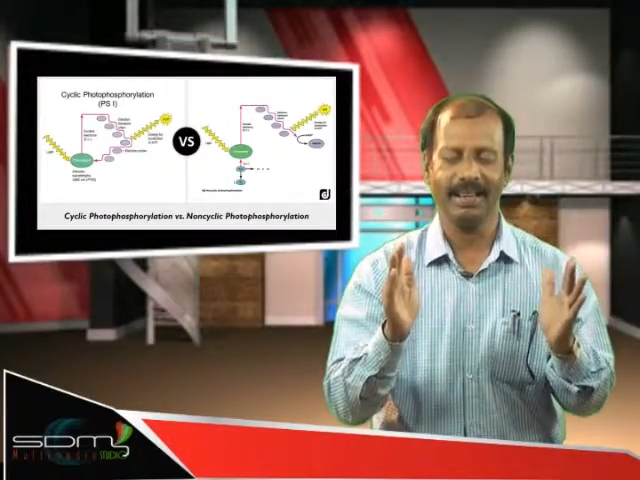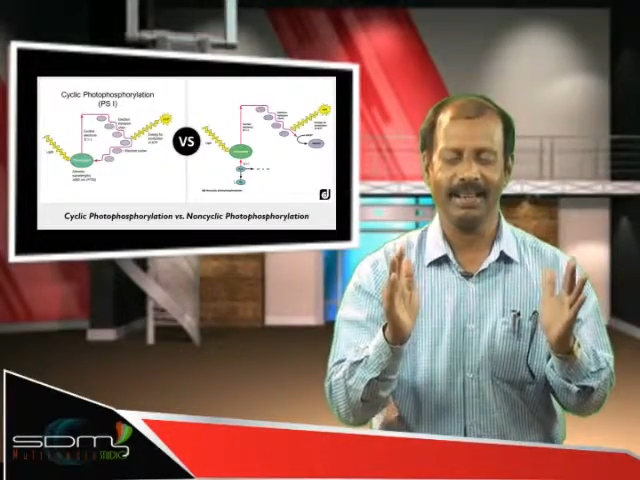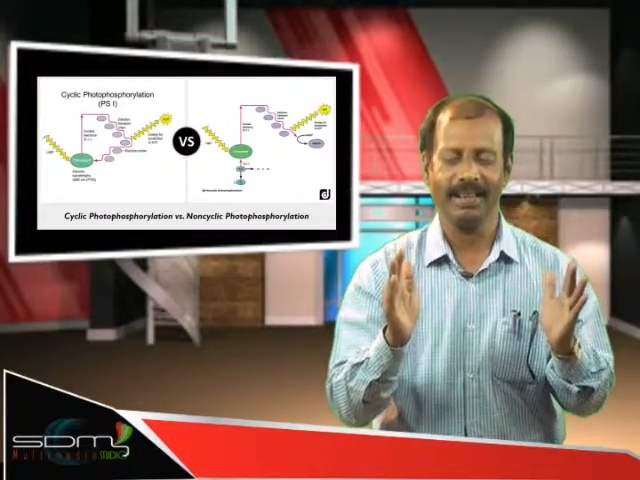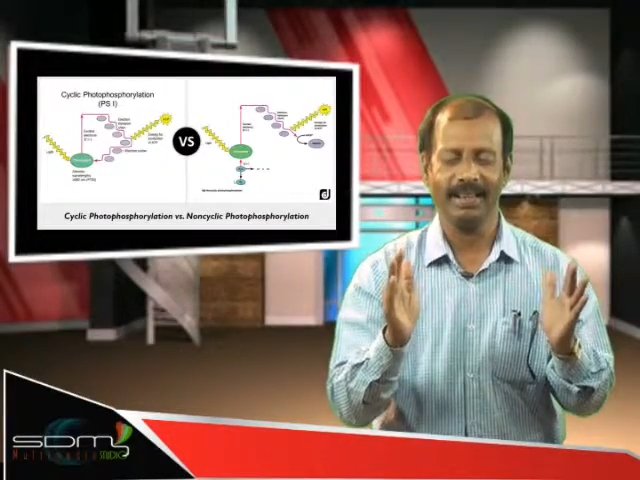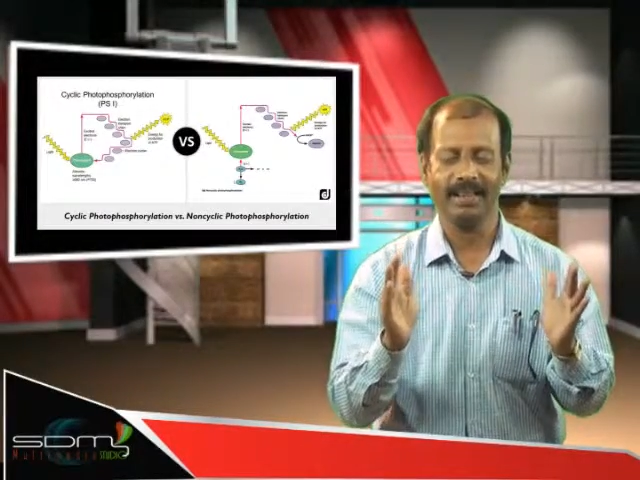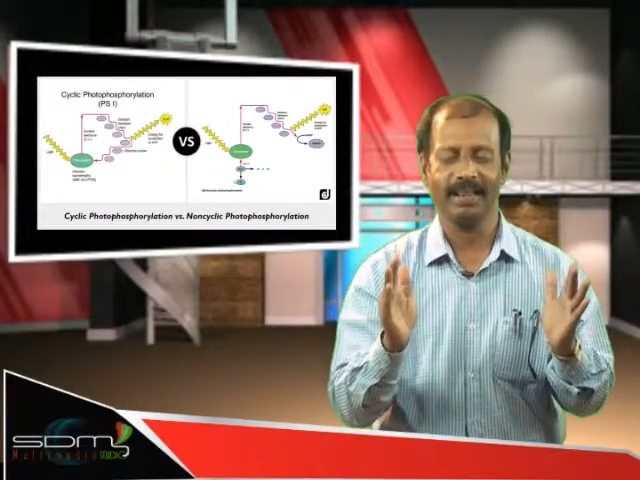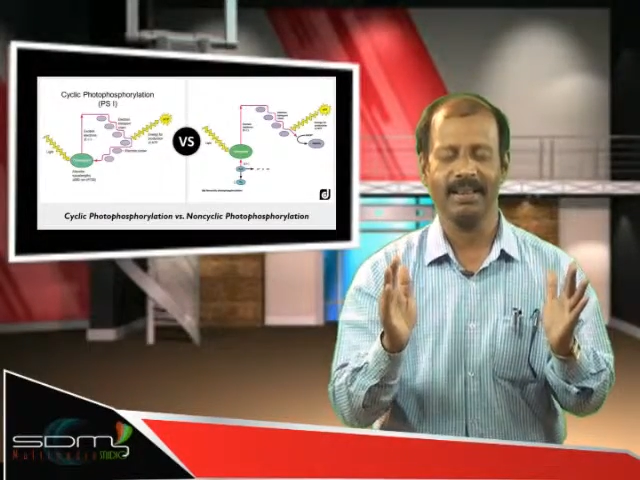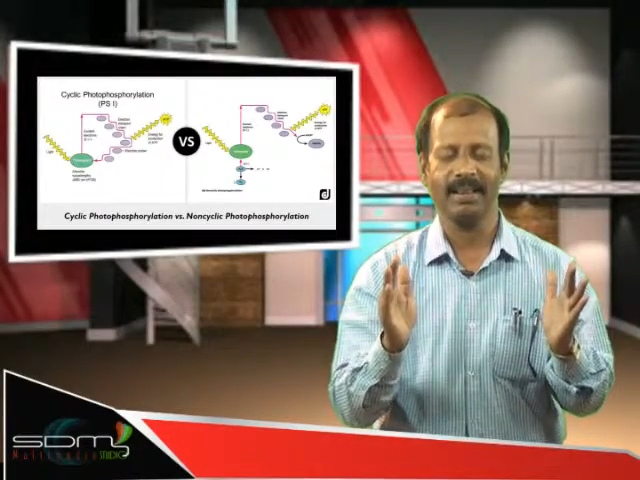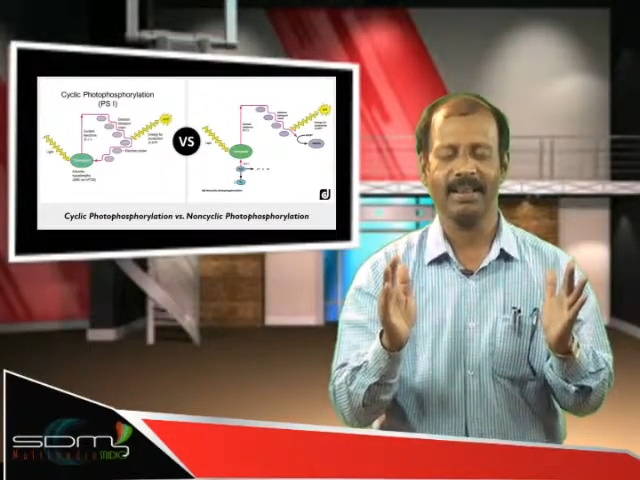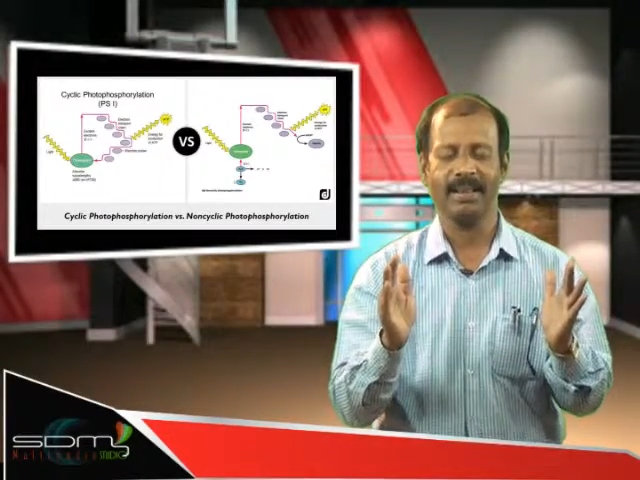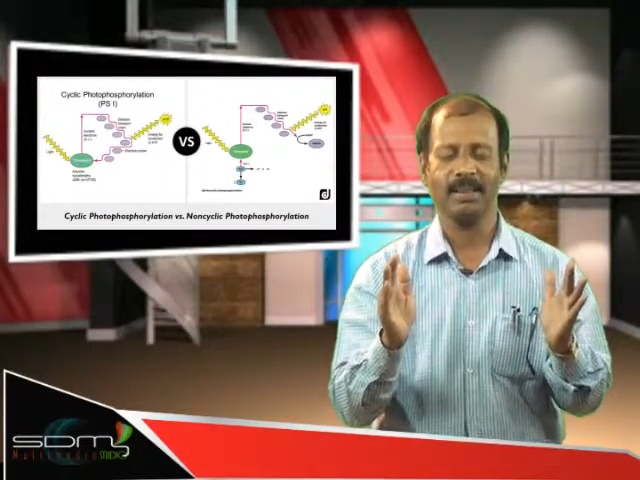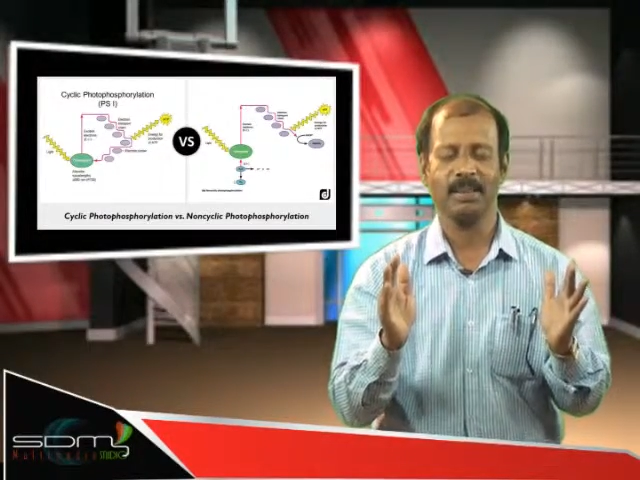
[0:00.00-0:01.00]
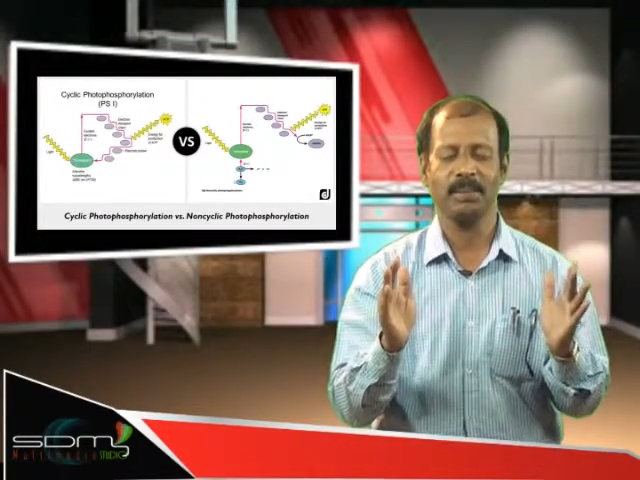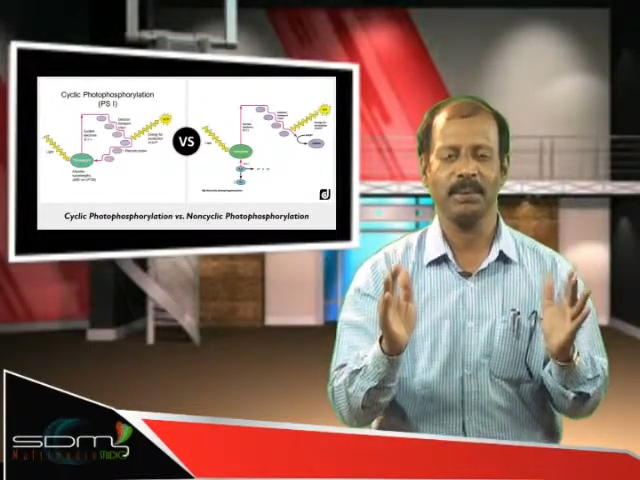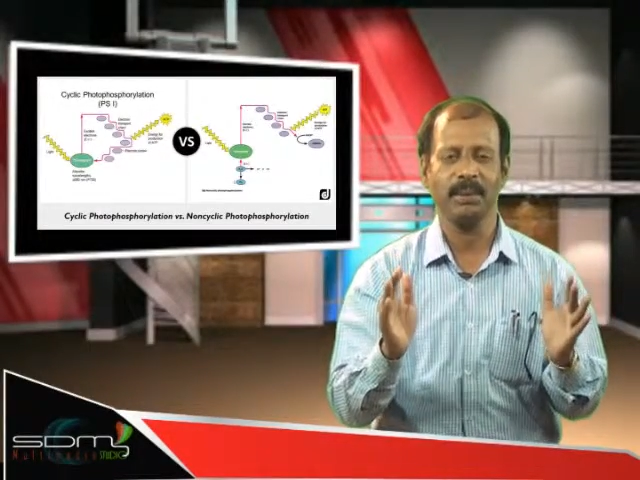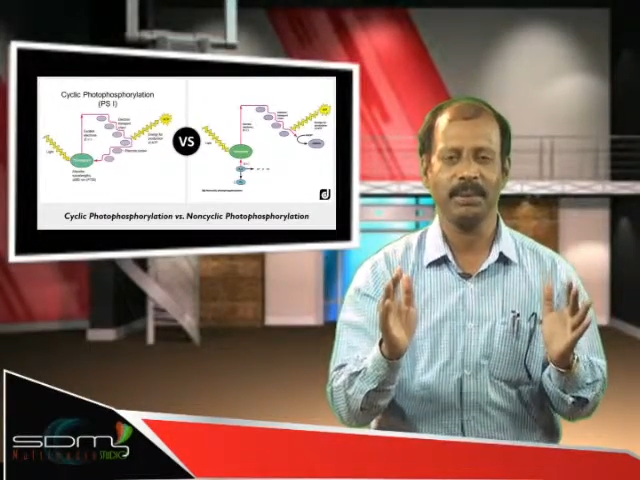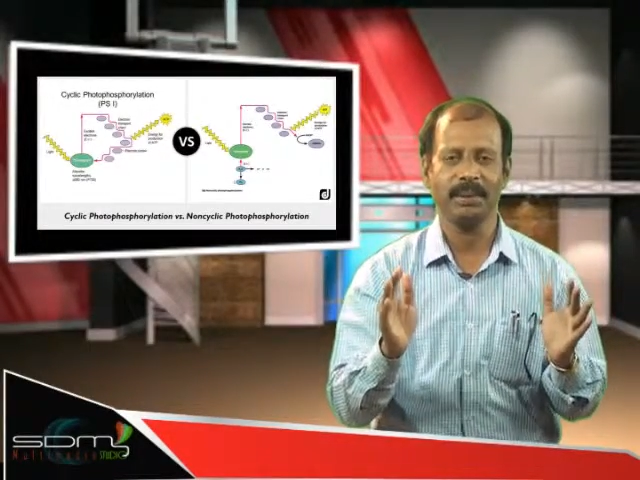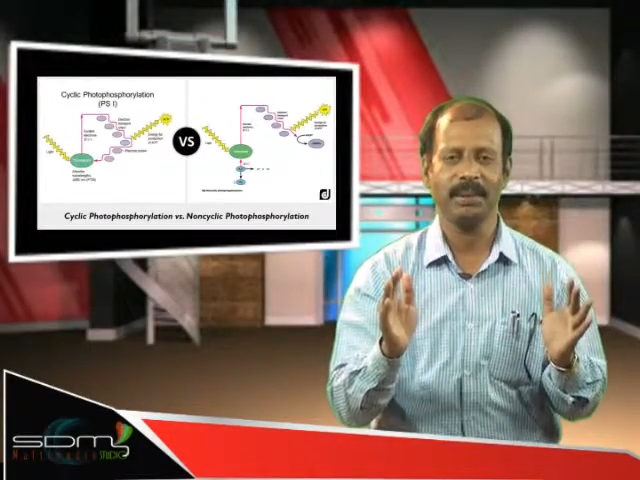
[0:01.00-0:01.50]
electron
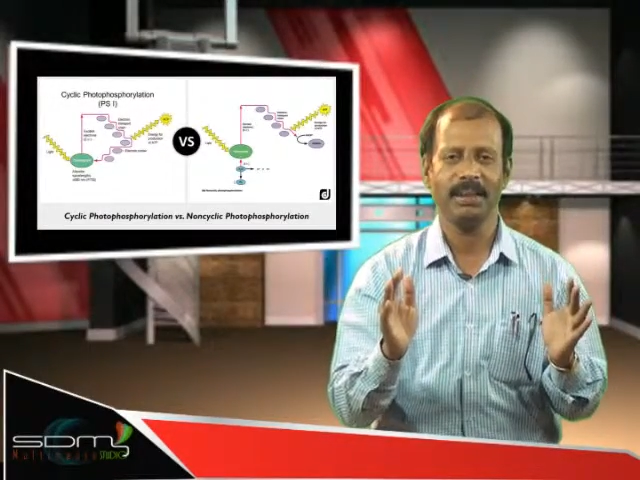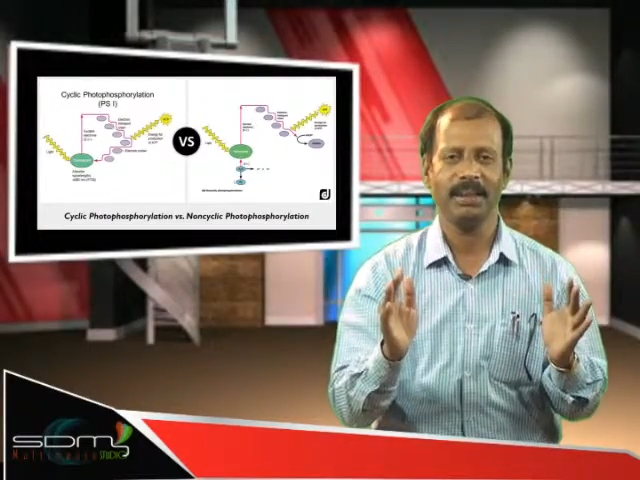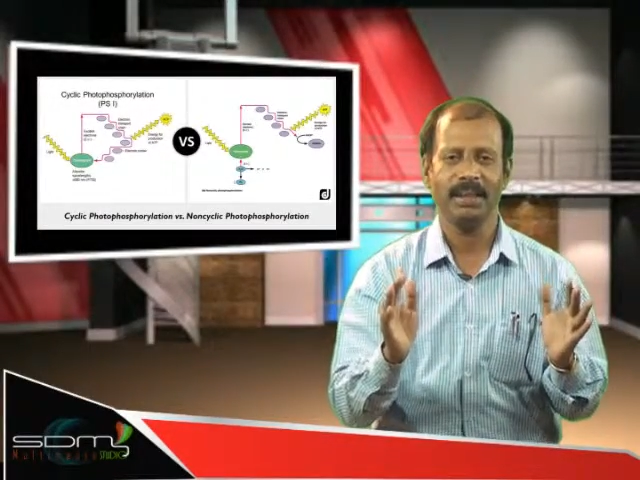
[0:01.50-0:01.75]
transport,